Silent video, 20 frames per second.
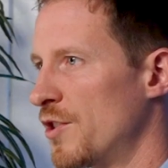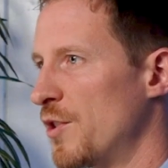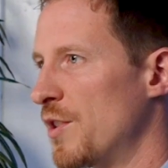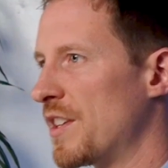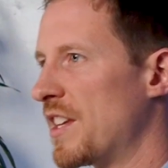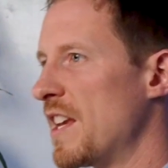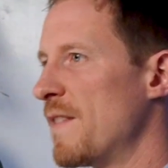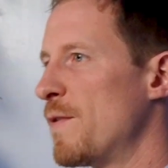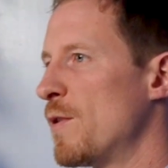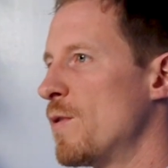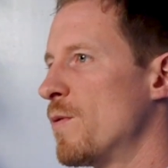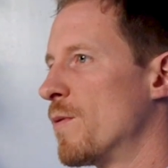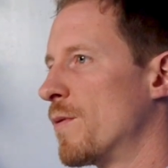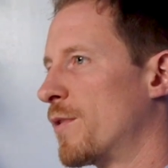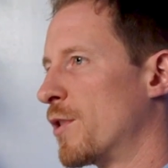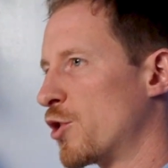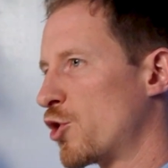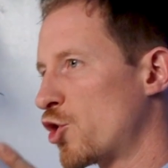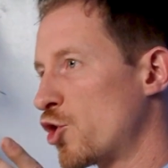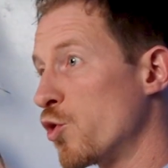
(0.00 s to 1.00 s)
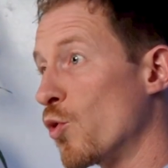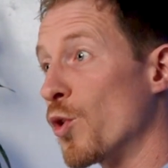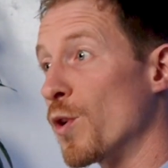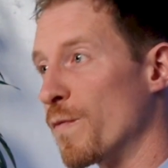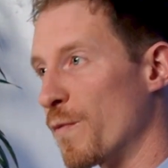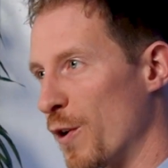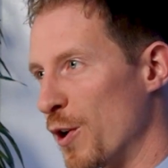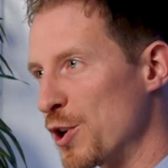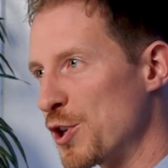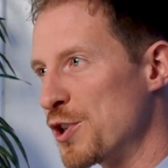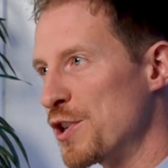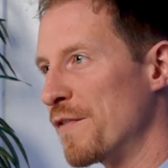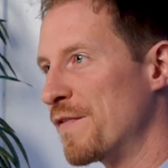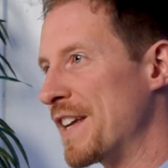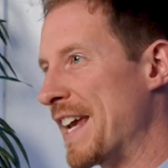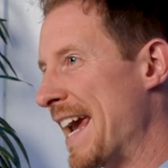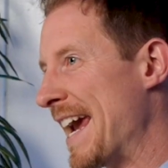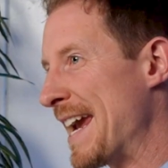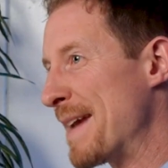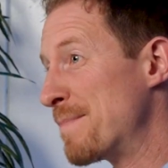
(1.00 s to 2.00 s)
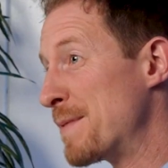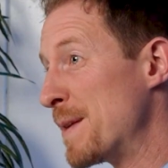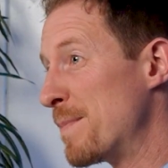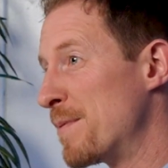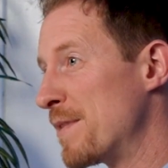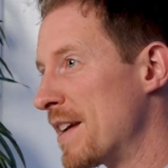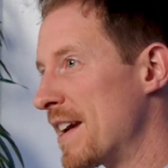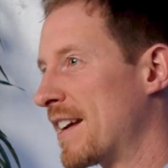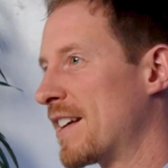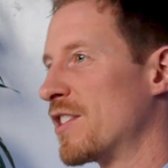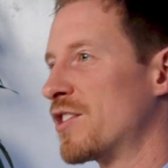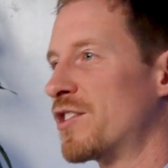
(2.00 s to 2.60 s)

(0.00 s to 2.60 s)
So to give you the short version of the APPA